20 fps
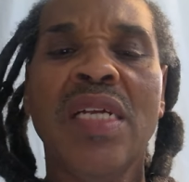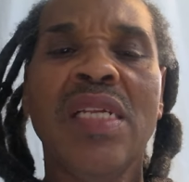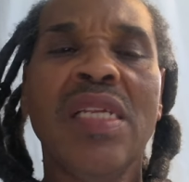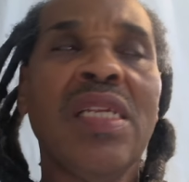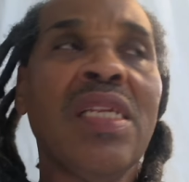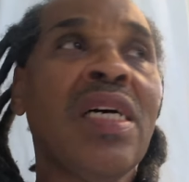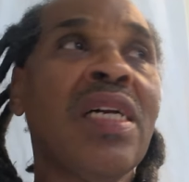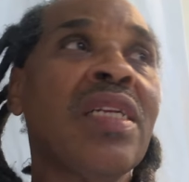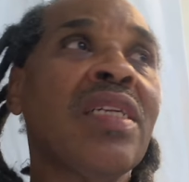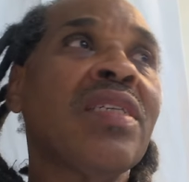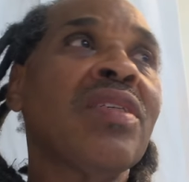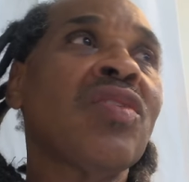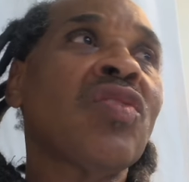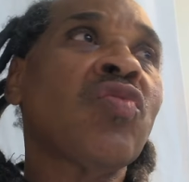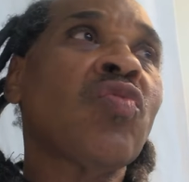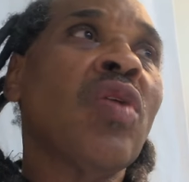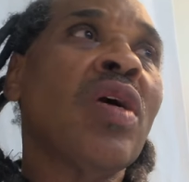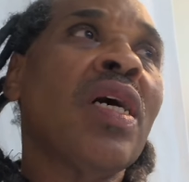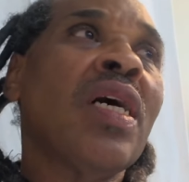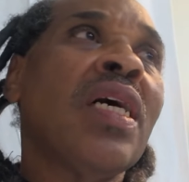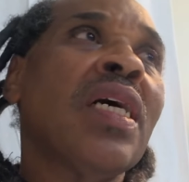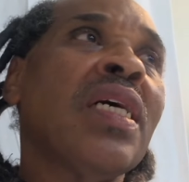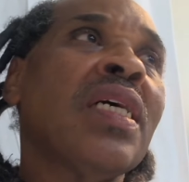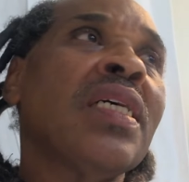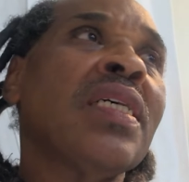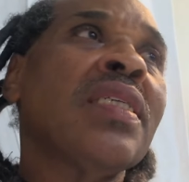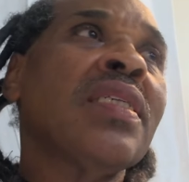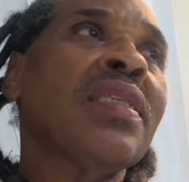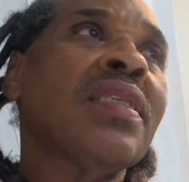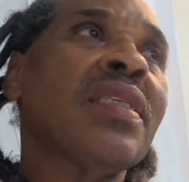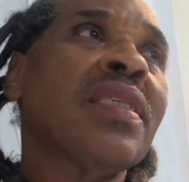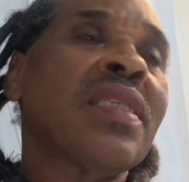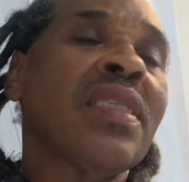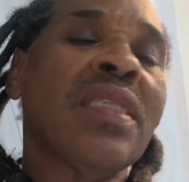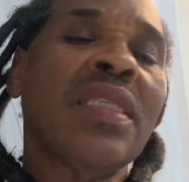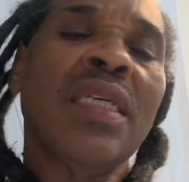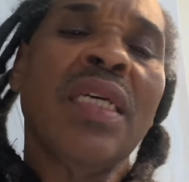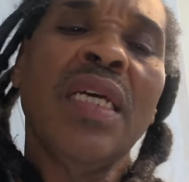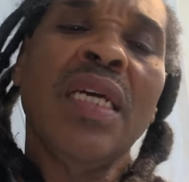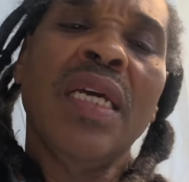none of the Swans
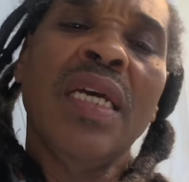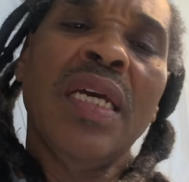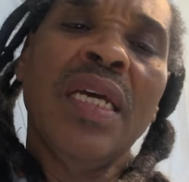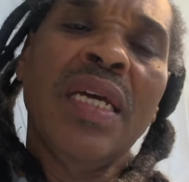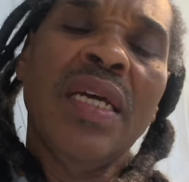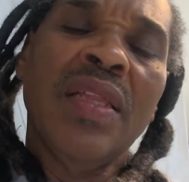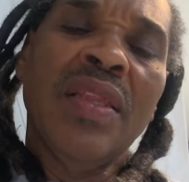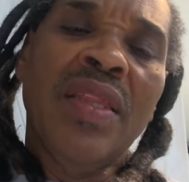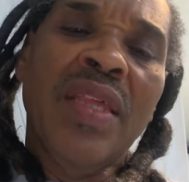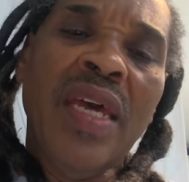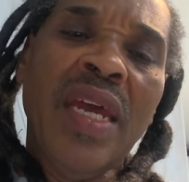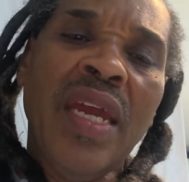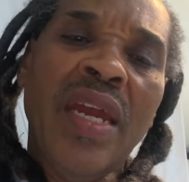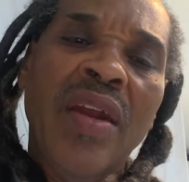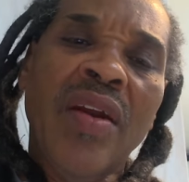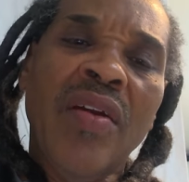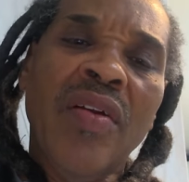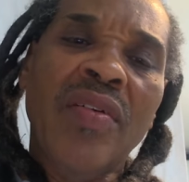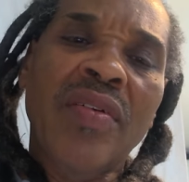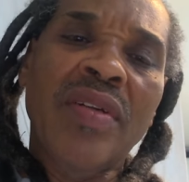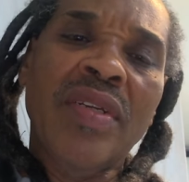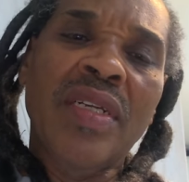there